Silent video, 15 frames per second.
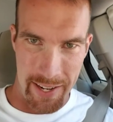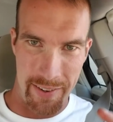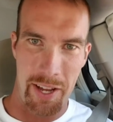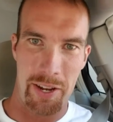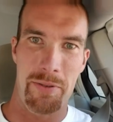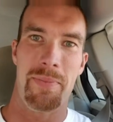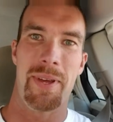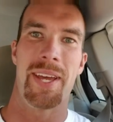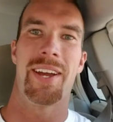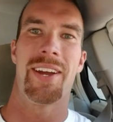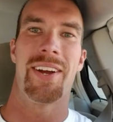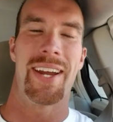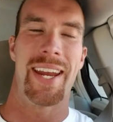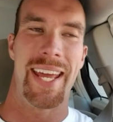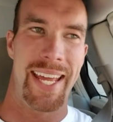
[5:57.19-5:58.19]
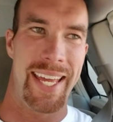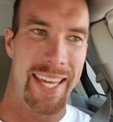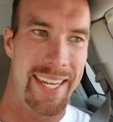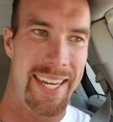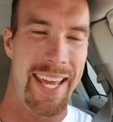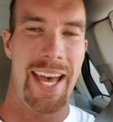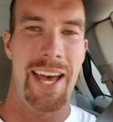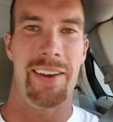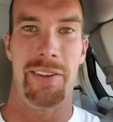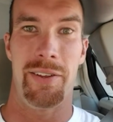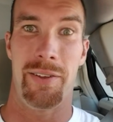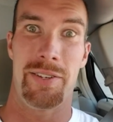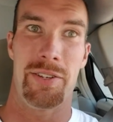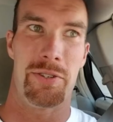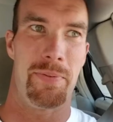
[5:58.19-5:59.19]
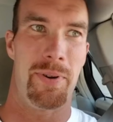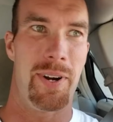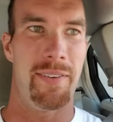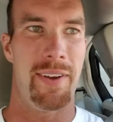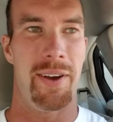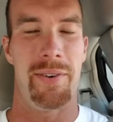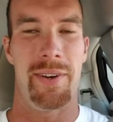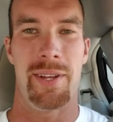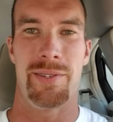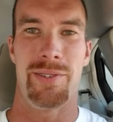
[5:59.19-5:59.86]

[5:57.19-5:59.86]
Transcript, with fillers: I've gotten bigger and I cut down. You know, that's just part of how it is.